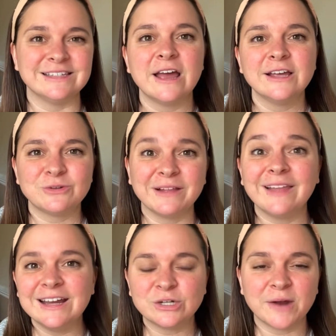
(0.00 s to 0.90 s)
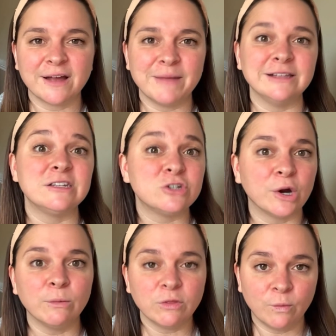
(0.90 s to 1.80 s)
So I like to recommend start
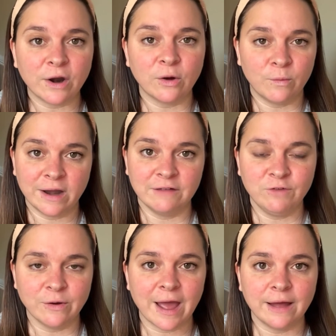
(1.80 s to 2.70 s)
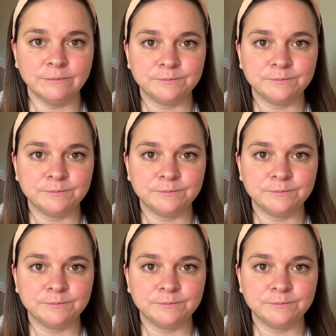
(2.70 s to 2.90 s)
with one-on-one if you can.